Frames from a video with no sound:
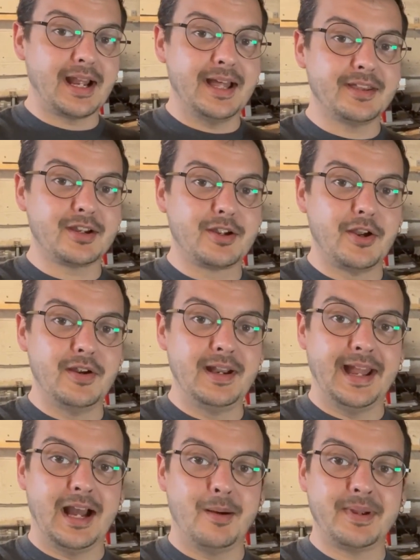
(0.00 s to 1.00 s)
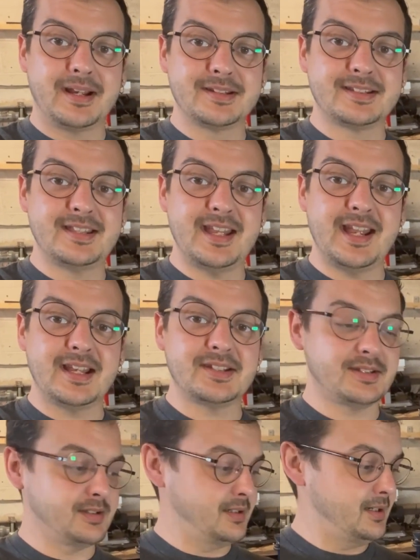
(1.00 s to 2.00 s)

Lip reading: at the Culiau, because this,